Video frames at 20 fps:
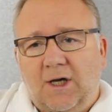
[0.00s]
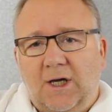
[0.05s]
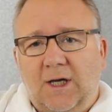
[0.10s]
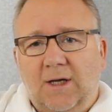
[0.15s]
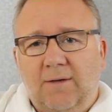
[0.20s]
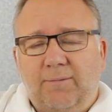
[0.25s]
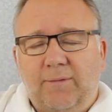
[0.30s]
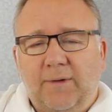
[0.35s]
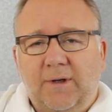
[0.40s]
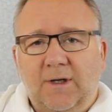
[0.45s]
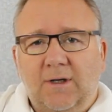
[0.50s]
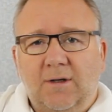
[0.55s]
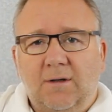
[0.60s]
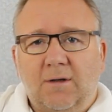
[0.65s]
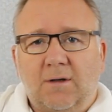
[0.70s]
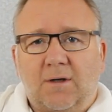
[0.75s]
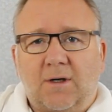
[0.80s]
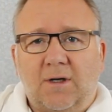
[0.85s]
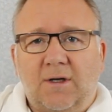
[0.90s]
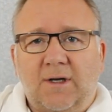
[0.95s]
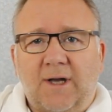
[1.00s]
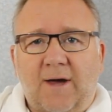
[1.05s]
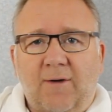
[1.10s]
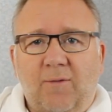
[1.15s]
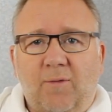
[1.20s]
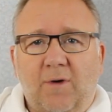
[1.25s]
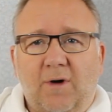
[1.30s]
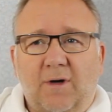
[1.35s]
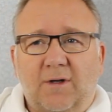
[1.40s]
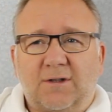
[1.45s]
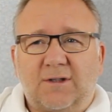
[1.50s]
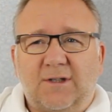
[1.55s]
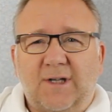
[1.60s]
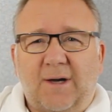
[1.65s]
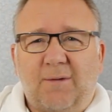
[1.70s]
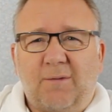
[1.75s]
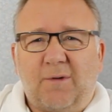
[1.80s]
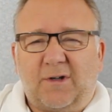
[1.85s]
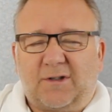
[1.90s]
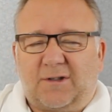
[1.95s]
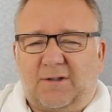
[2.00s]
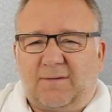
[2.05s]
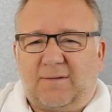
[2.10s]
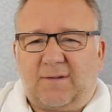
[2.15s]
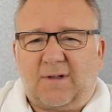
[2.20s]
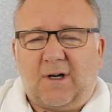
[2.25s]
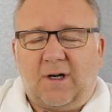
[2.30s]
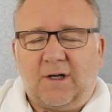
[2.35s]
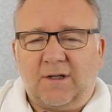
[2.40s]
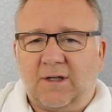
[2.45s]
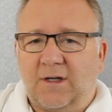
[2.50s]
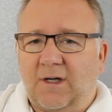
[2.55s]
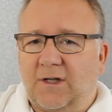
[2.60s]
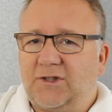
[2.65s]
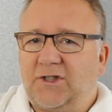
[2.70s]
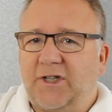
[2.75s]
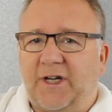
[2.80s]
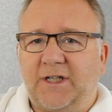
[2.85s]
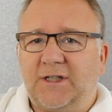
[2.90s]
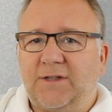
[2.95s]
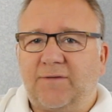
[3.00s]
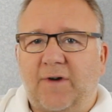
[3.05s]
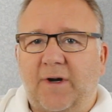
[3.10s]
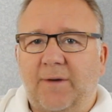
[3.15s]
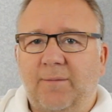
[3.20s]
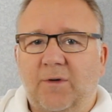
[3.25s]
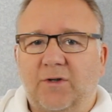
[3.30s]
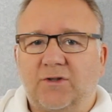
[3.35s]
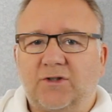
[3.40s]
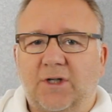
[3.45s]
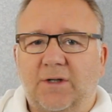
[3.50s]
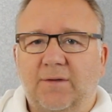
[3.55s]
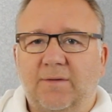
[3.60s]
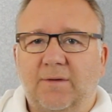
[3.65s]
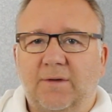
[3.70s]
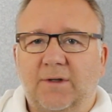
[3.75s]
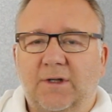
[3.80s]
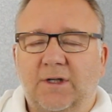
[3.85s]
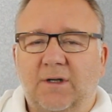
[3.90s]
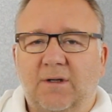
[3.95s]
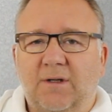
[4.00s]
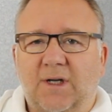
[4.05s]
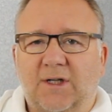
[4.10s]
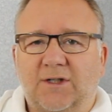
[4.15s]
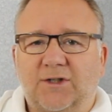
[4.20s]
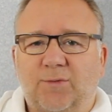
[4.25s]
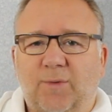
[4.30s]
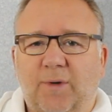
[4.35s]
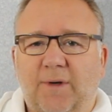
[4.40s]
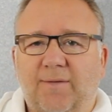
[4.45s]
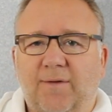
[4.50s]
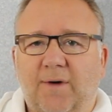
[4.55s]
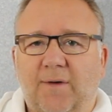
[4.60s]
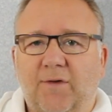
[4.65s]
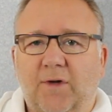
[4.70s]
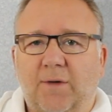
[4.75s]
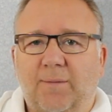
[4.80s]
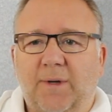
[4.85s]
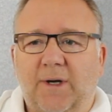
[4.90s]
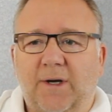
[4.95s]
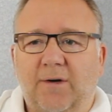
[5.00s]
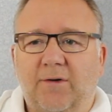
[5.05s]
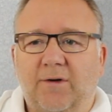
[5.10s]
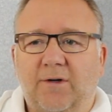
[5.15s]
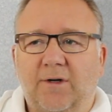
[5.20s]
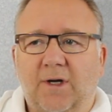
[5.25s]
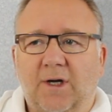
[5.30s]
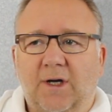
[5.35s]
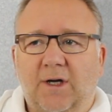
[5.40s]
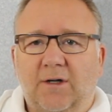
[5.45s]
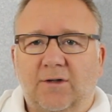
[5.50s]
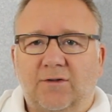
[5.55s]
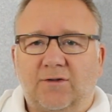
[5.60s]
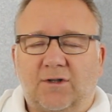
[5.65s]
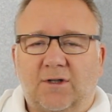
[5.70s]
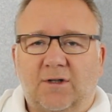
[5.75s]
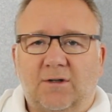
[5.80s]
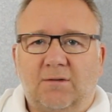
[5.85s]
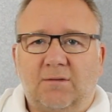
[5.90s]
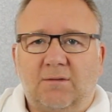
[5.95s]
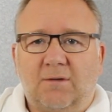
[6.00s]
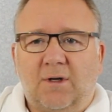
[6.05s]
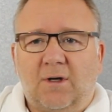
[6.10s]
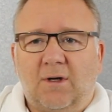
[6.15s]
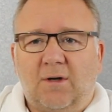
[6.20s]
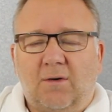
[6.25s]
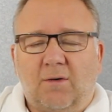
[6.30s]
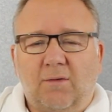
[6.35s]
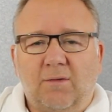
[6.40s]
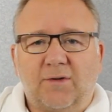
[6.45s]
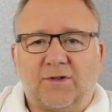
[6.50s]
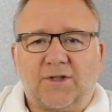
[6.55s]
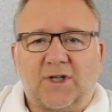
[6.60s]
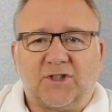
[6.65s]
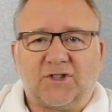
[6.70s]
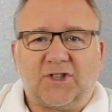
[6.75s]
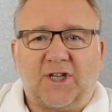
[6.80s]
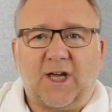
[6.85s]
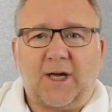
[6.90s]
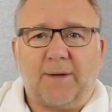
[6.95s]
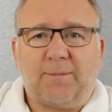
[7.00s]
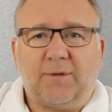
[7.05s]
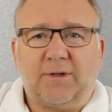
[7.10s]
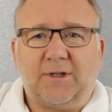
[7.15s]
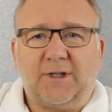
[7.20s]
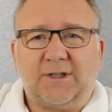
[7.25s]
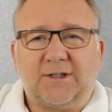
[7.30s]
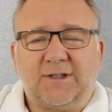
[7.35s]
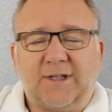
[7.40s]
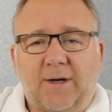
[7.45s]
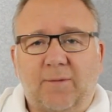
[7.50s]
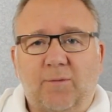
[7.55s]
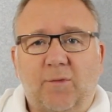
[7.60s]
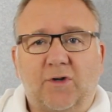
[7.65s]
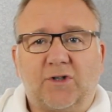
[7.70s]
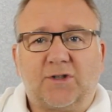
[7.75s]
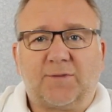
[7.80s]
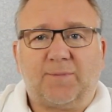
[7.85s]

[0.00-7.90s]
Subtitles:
If we look at networks have kind of not changed very much over the last 25-year period. So all that's actually happened is network